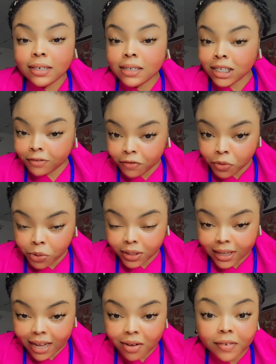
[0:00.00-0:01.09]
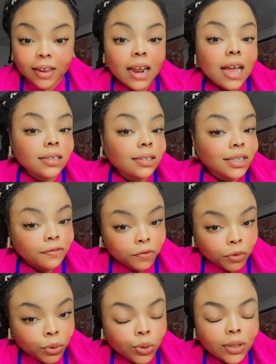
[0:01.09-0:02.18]
these fruits now that has this
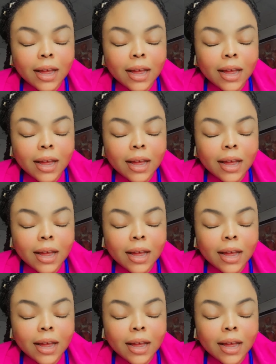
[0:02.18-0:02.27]
fructose